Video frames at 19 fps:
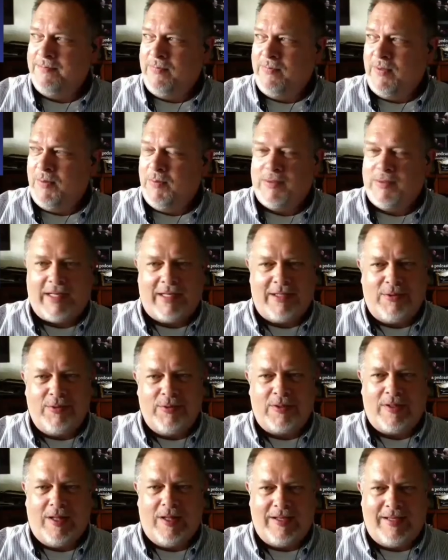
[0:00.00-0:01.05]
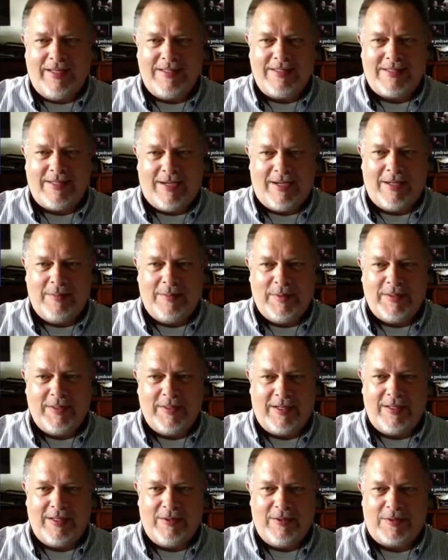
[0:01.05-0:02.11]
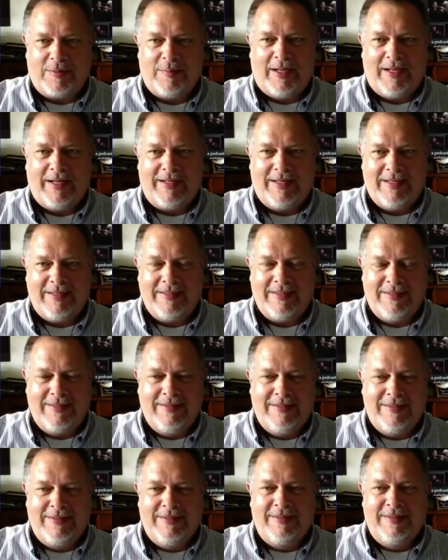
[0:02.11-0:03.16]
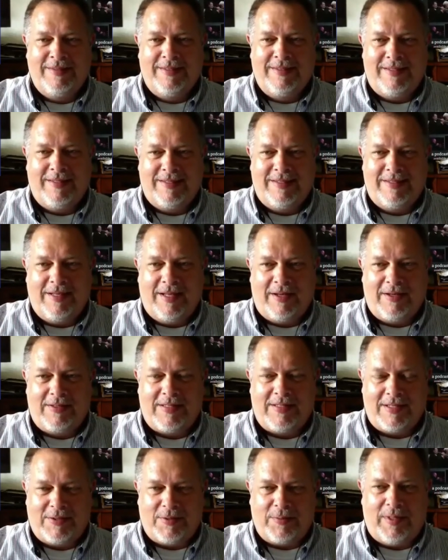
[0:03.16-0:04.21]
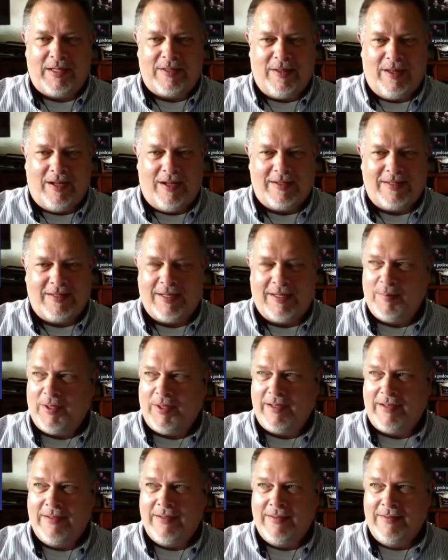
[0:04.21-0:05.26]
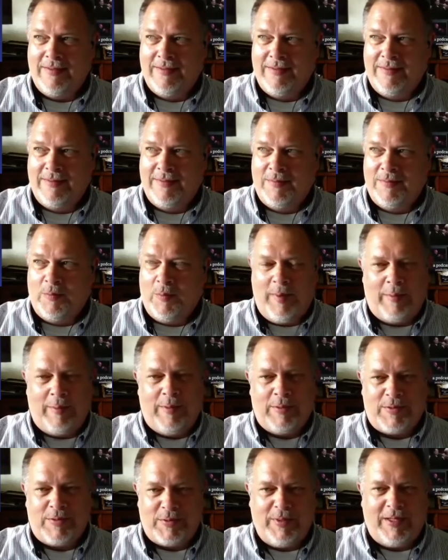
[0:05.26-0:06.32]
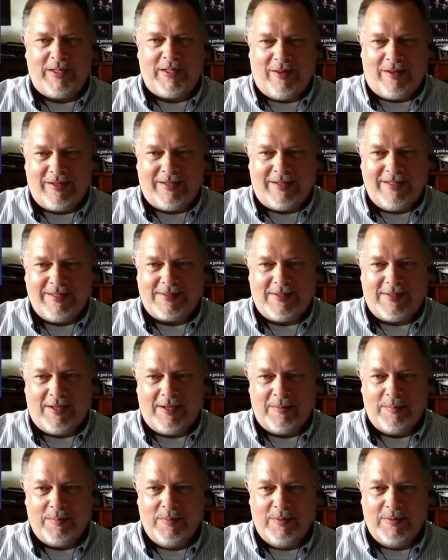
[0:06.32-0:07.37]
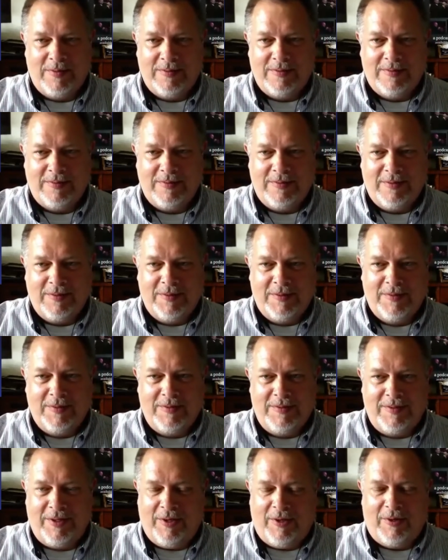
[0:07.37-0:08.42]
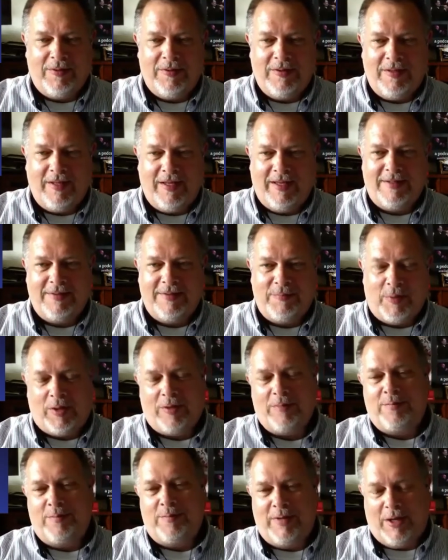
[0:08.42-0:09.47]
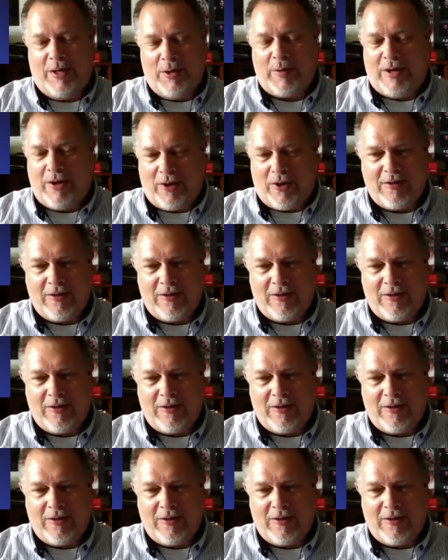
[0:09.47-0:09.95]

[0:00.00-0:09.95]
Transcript: was that 2 o'clock his time? And then I looked back and it says 3 o'clock. Then I'm like, well, maybe it was 3 o'clock his time. And well, here we are.